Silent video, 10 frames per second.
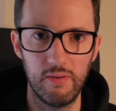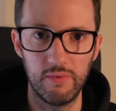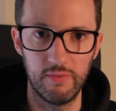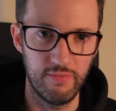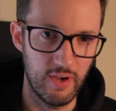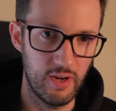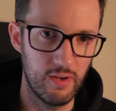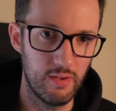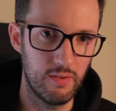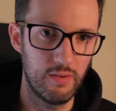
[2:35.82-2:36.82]

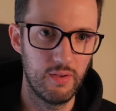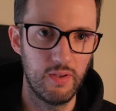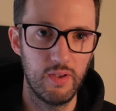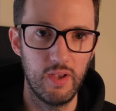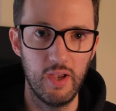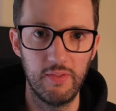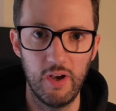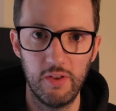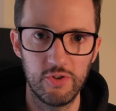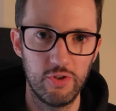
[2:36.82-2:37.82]
Grafana, and
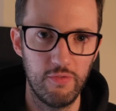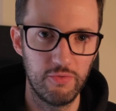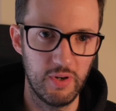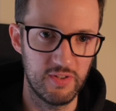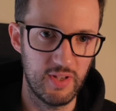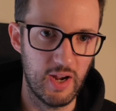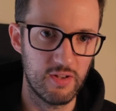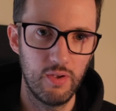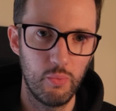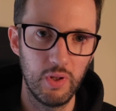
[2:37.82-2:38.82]
other software
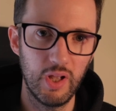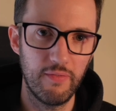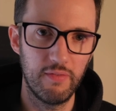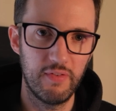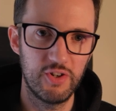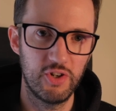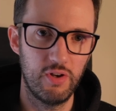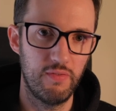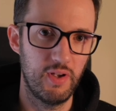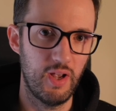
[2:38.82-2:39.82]
stacks will have a version
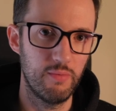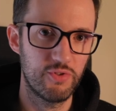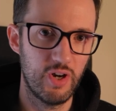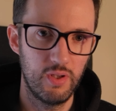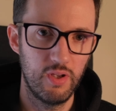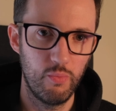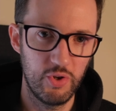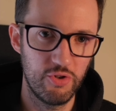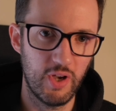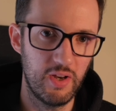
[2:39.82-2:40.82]
of a Helm chart,
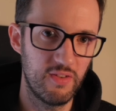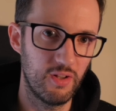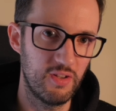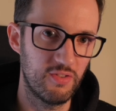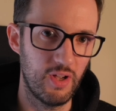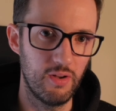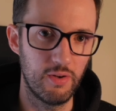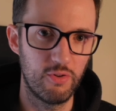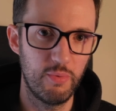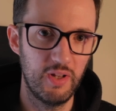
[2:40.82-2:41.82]
which you can easily install on a
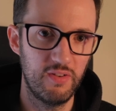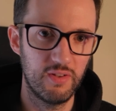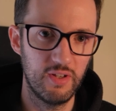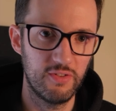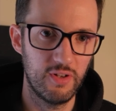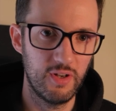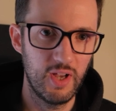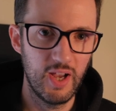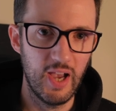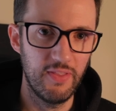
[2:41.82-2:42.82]
Kubernetes cluster,
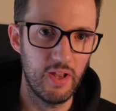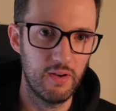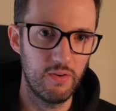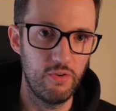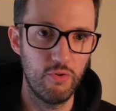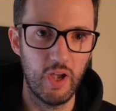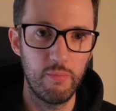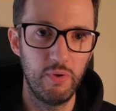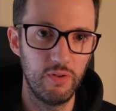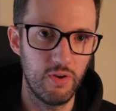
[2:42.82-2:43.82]
and then you
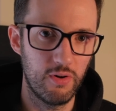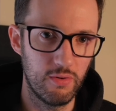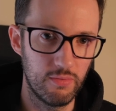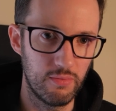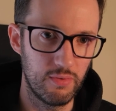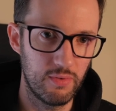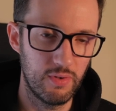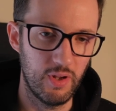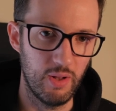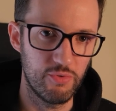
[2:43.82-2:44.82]
can build your own
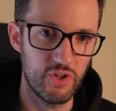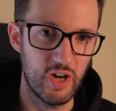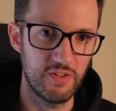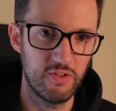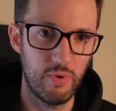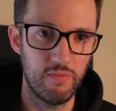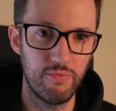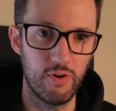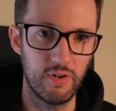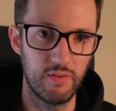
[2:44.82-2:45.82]
Helm charts as well
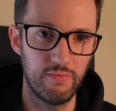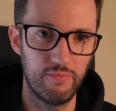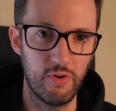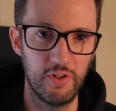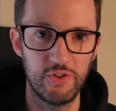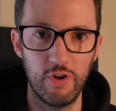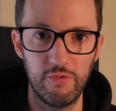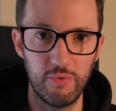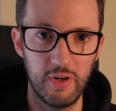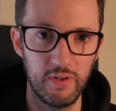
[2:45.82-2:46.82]
for the
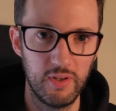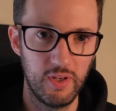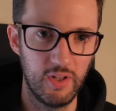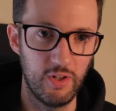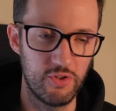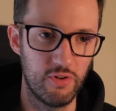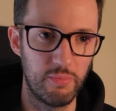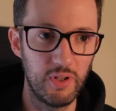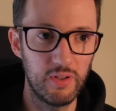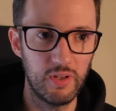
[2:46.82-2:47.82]
software that you're
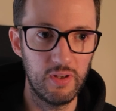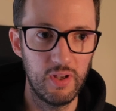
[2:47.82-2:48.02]
building.